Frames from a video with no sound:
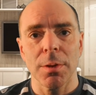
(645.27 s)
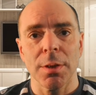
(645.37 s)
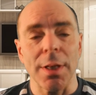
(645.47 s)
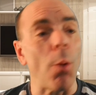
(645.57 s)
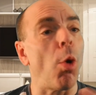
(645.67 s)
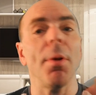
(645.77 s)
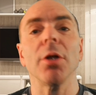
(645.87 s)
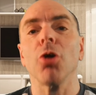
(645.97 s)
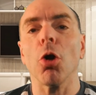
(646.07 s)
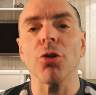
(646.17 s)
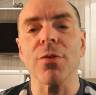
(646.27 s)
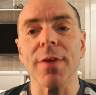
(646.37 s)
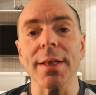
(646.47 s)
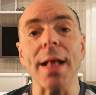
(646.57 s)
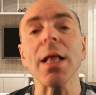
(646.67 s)
Now, women don't
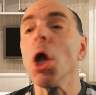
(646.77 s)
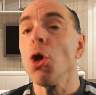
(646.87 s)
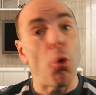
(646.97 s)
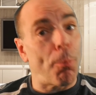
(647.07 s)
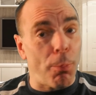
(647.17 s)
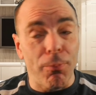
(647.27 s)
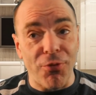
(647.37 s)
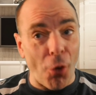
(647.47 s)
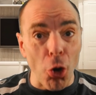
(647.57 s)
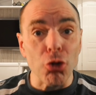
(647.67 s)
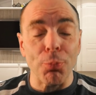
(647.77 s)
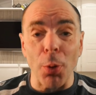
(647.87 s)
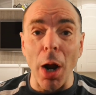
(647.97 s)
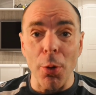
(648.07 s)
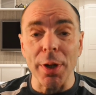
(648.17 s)
understand that your first
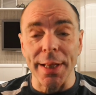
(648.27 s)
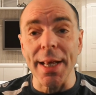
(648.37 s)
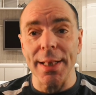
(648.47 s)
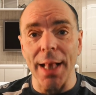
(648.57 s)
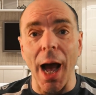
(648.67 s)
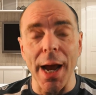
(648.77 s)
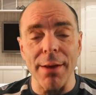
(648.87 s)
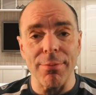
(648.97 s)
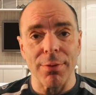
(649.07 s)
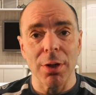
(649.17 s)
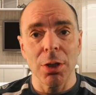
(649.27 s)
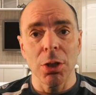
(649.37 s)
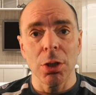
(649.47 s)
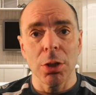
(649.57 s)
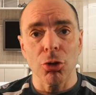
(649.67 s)
priority in life
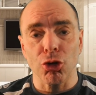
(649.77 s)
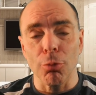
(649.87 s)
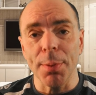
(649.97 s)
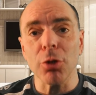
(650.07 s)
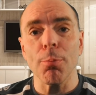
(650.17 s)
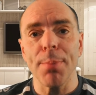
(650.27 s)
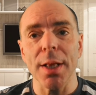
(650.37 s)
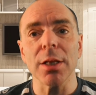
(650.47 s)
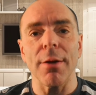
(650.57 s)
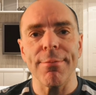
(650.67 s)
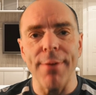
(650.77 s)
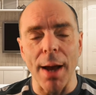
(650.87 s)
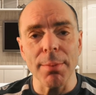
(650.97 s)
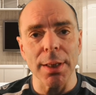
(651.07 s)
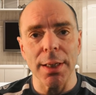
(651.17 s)
should be to build a
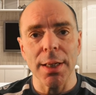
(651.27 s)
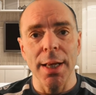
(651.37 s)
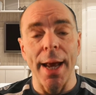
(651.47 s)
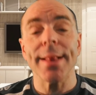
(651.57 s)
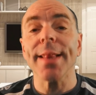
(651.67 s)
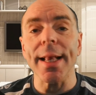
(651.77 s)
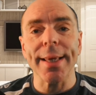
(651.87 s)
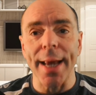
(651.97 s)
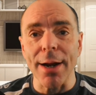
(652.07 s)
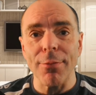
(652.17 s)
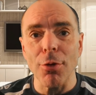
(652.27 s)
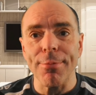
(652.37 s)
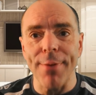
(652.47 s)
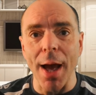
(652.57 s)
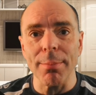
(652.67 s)
family and take care of your
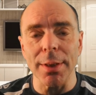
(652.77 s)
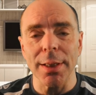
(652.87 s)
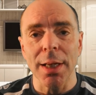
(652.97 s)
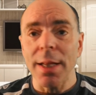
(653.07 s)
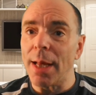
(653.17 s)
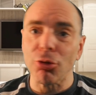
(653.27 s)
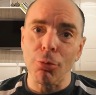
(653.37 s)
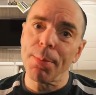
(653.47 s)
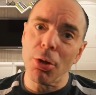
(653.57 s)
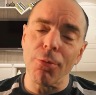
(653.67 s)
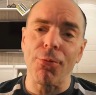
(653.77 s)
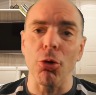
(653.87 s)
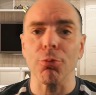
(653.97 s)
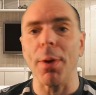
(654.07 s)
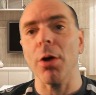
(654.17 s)
family. That should be your
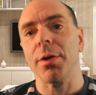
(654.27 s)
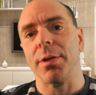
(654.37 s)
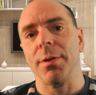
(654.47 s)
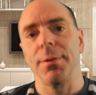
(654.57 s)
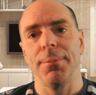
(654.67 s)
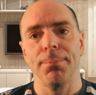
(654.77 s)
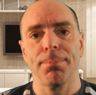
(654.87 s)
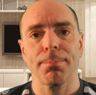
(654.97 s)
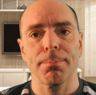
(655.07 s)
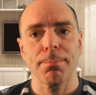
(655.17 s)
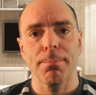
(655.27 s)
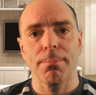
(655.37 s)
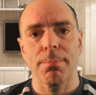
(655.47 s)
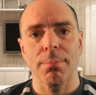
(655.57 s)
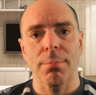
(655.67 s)
first priority.
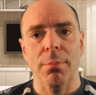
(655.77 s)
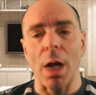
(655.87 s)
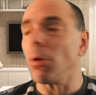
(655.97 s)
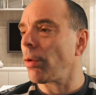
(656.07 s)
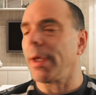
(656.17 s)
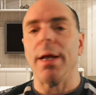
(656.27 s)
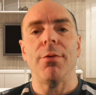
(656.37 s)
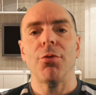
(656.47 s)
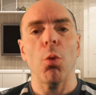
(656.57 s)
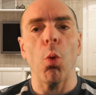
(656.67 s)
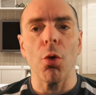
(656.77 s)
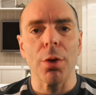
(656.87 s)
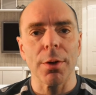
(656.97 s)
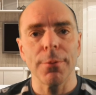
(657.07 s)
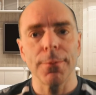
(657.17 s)
I don't care if you work.